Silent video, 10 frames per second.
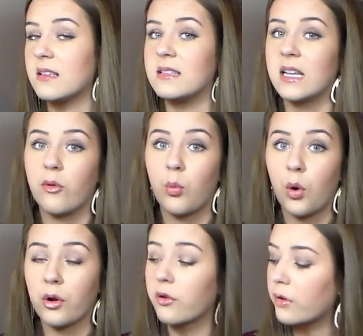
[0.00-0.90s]
instead of a
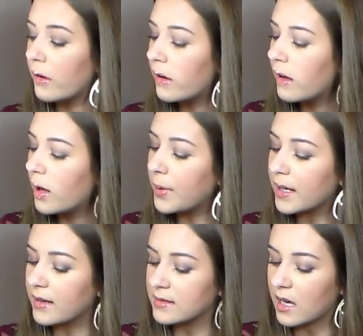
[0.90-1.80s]
want,
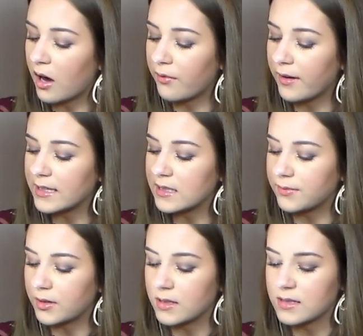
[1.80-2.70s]
because they are very
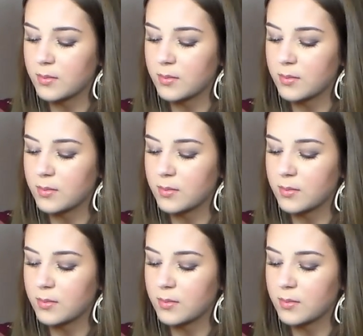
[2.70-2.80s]
different.